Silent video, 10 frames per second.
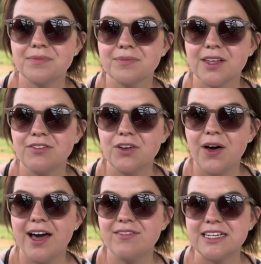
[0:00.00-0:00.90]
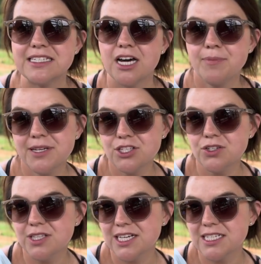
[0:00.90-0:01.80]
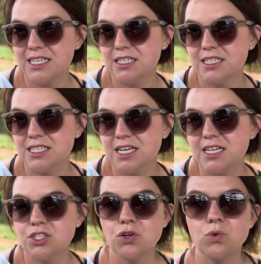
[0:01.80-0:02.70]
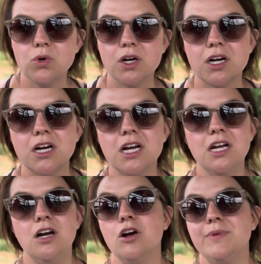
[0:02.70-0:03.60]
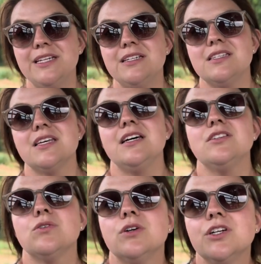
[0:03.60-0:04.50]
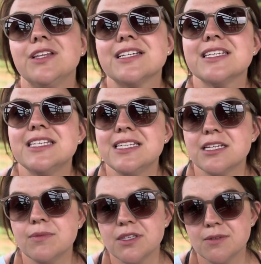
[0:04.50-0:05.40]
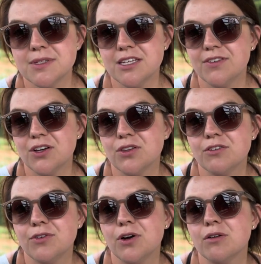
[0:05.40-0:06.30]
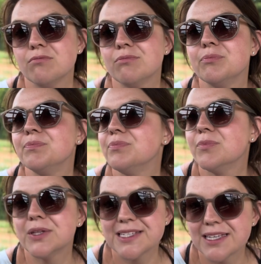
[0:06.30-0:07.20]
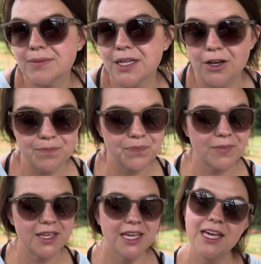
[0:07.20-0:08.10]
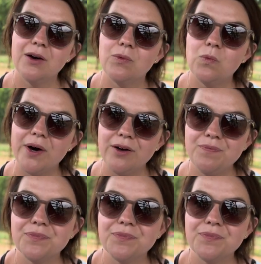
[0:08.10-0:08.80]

If y'all have any topics you'd like to discuss or me to discuss, or you'd like to see something specific on the farm, please let me know. Well,